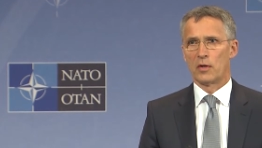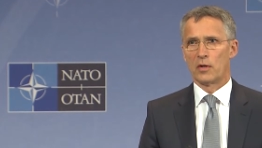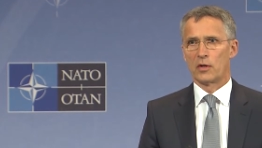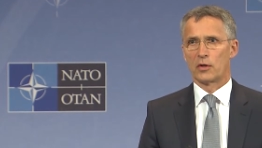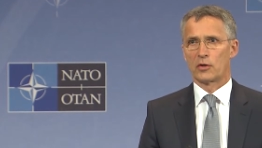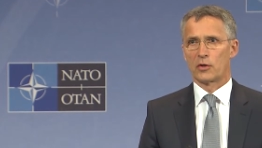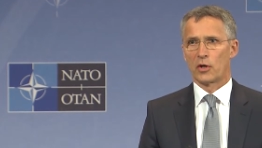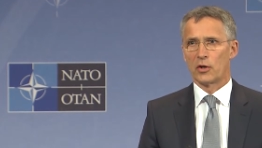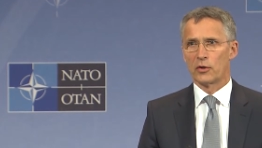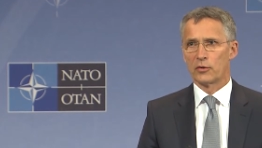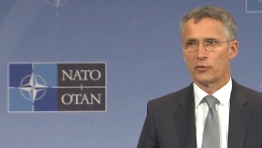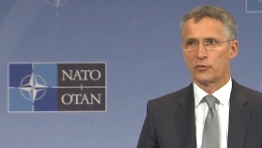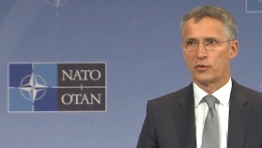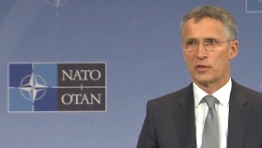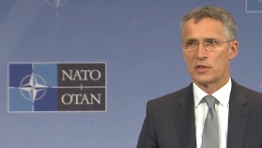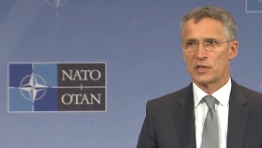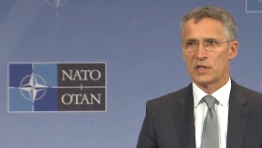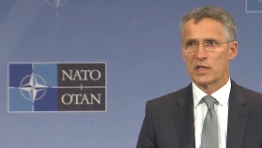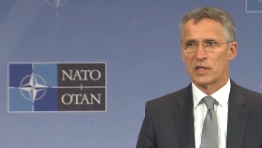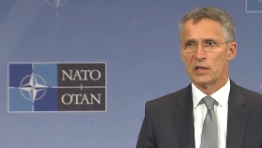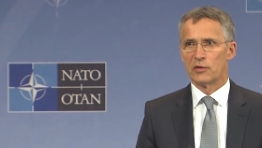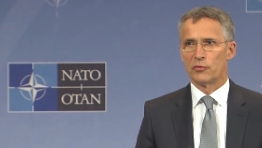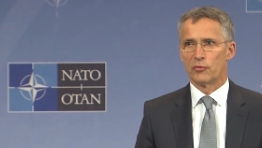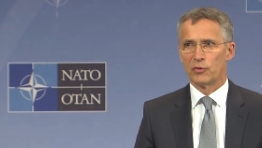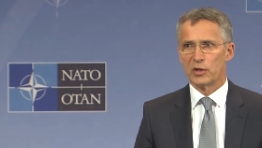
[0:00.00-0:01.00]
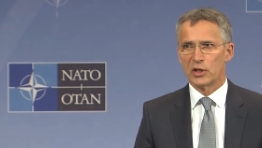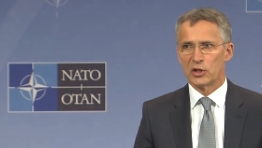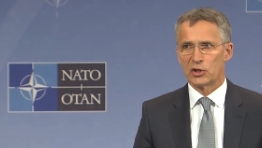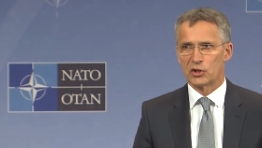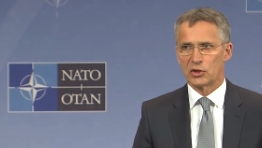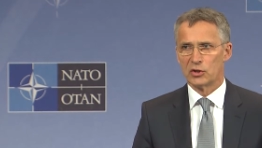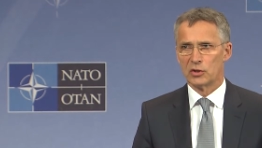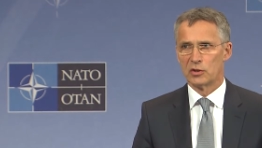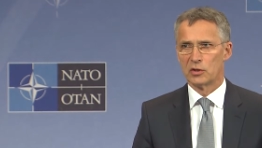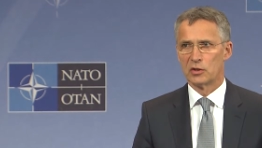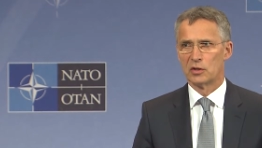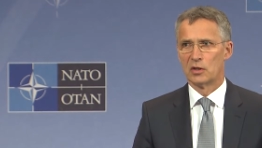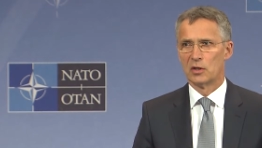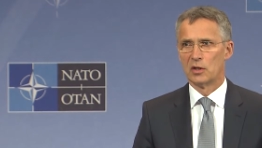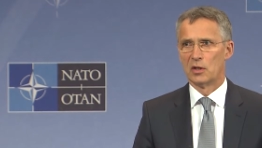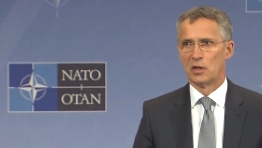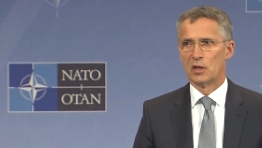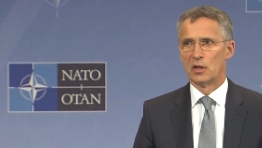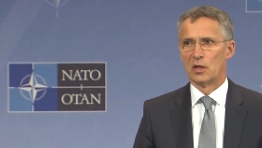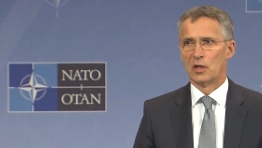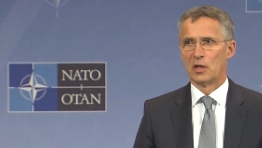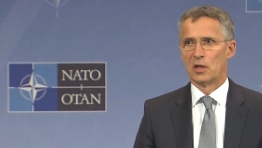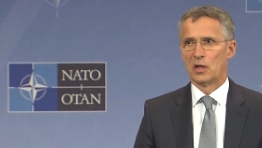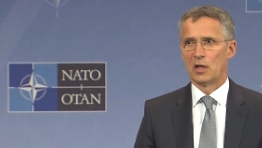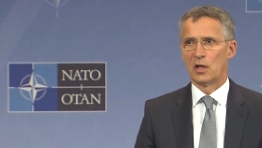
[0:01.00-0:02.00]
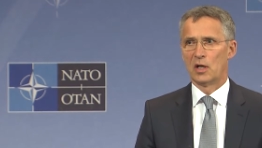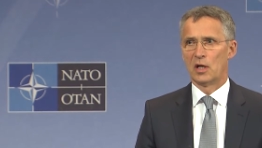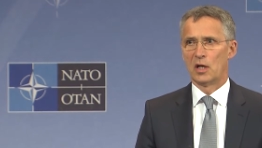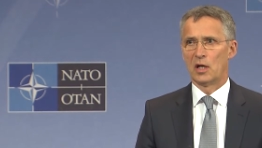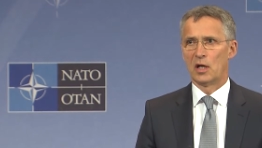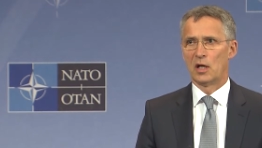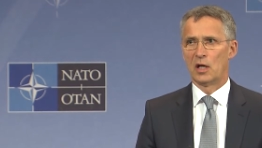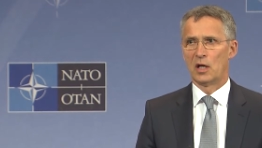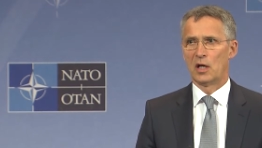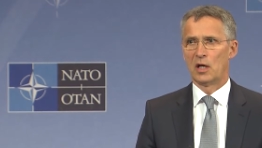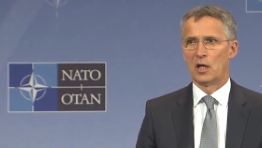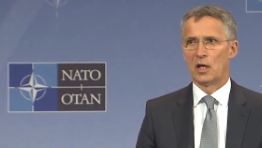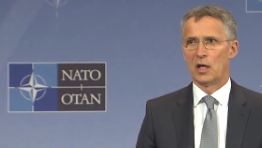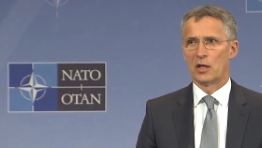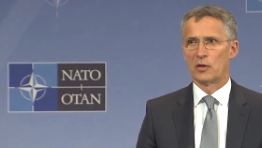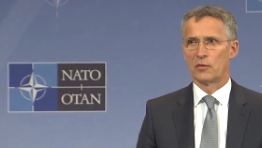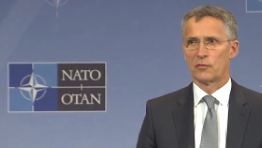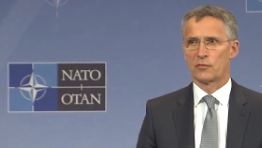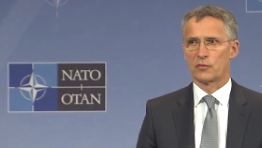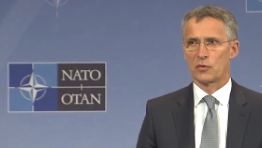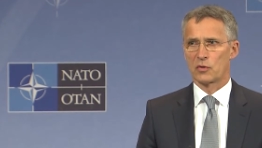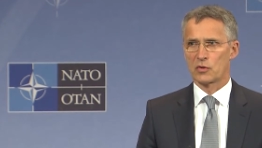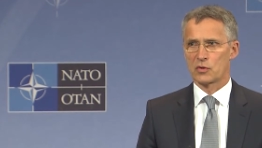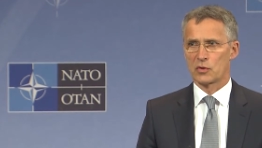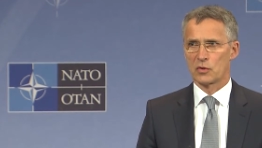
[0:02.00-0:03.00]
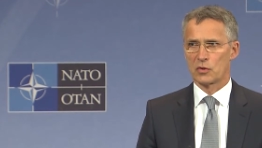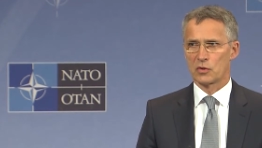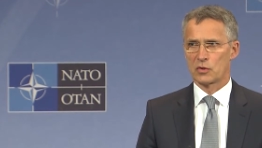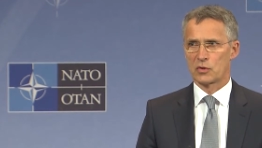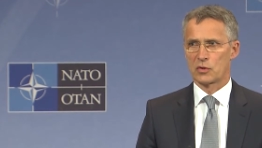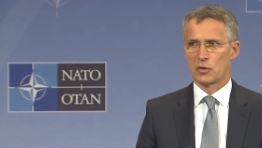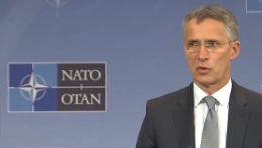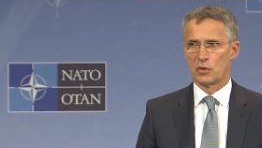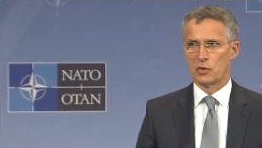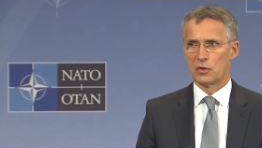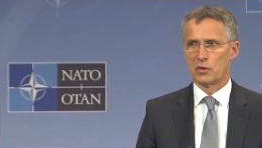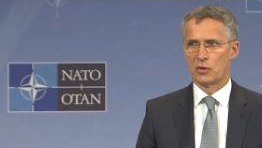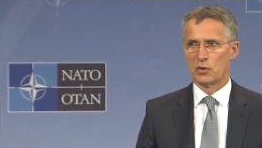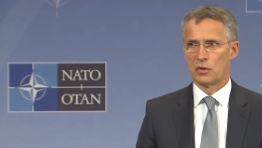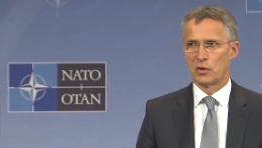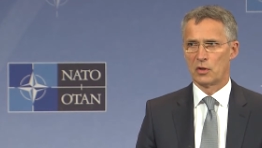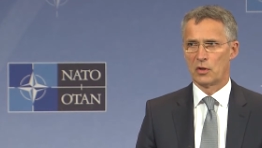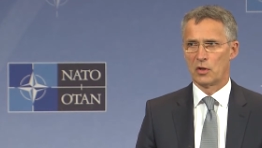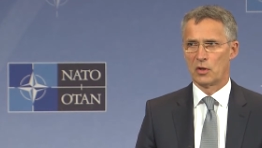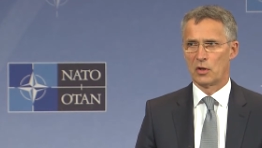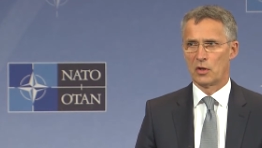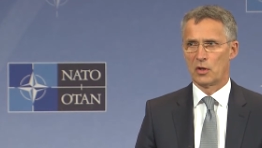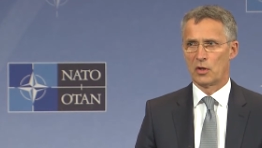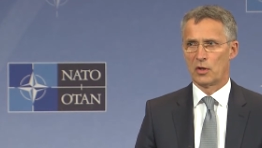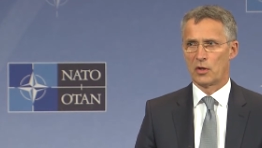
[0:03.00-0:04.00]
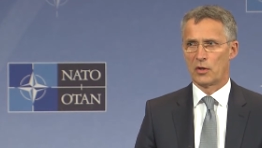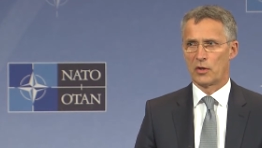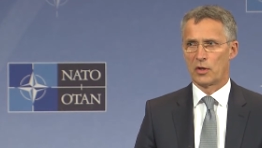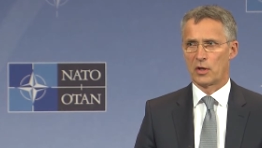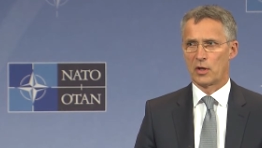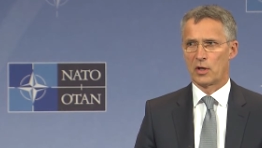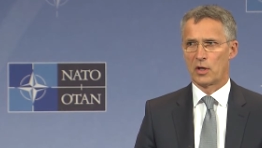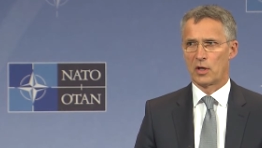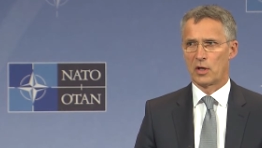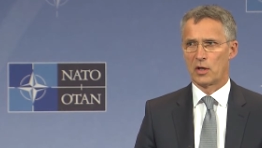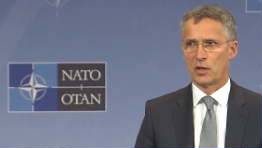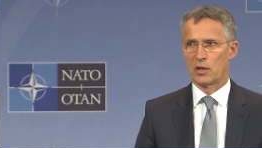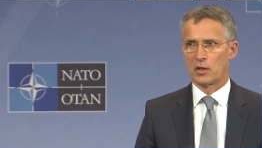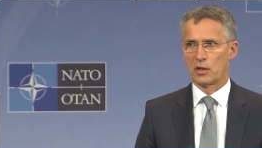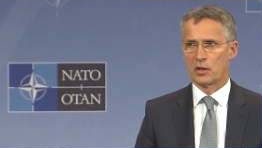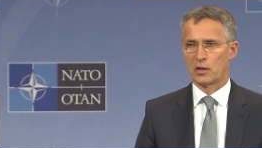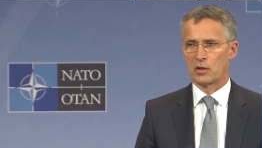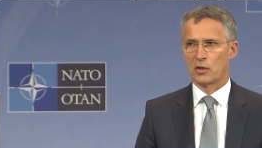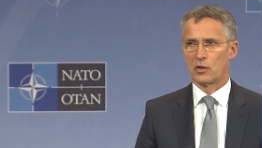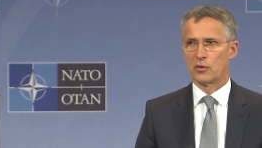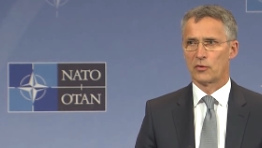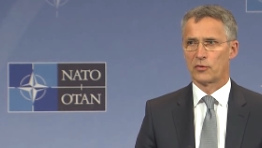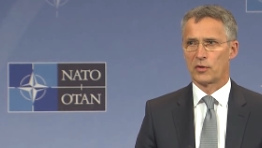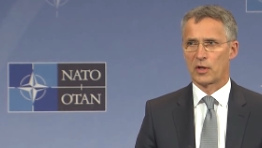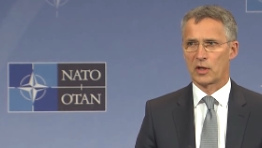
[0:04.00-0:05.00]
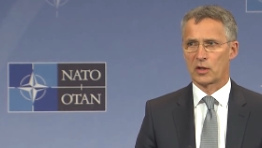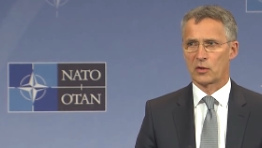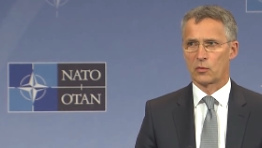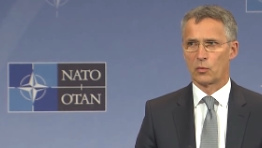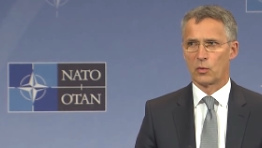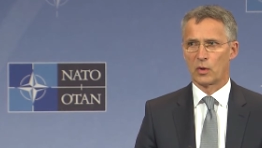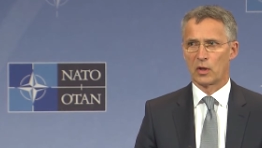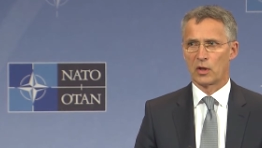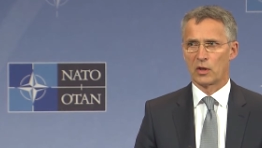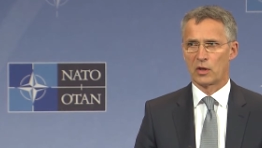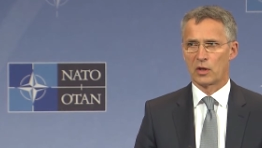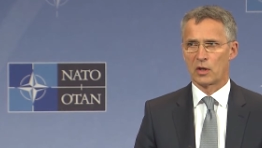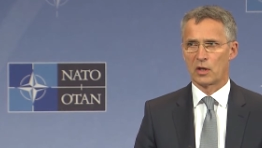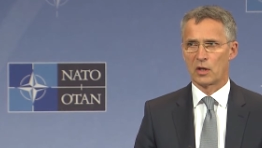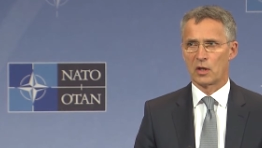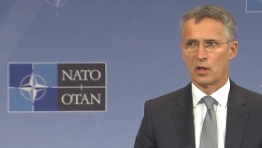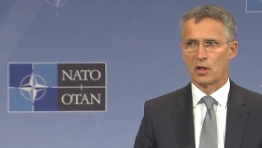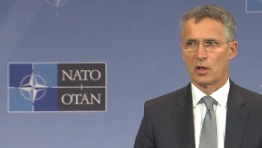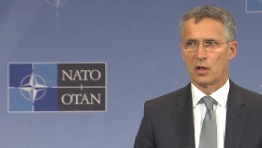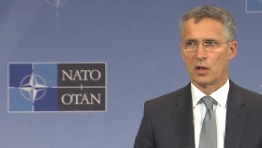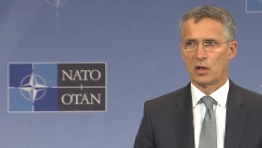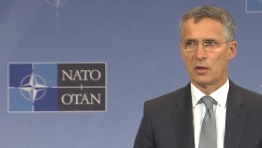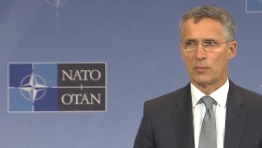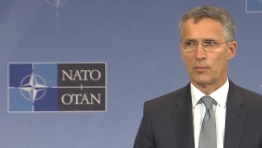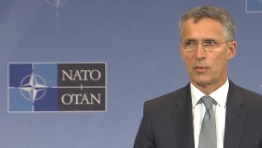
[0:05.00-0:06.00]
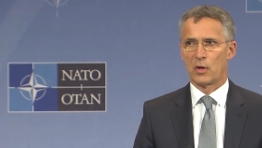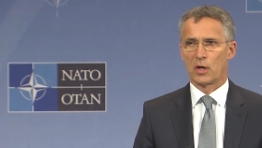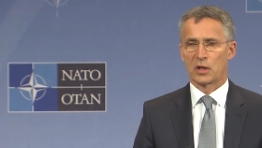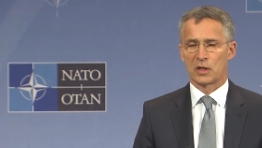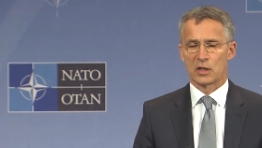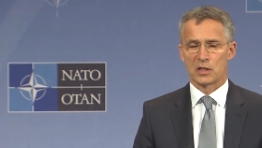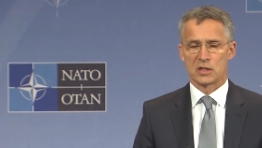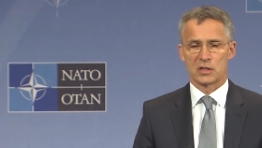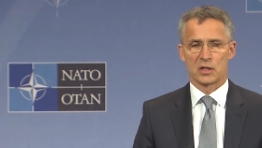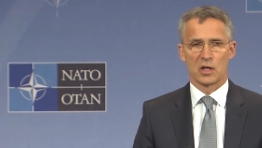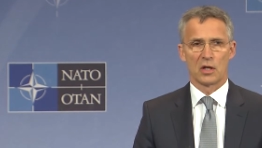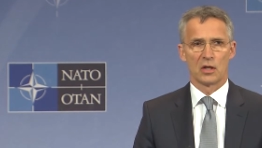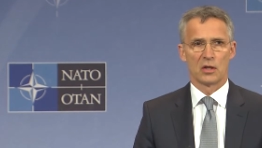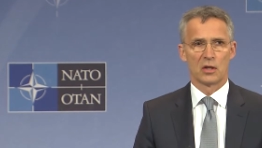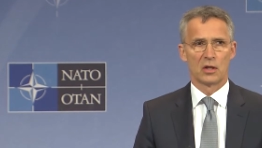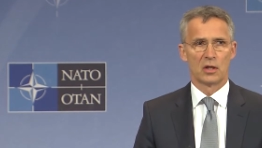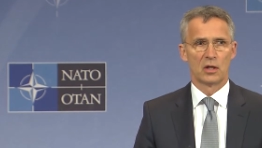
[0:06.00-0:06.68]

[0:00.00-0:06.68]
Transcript: countries in the region. And of course also the contact with Pakistan.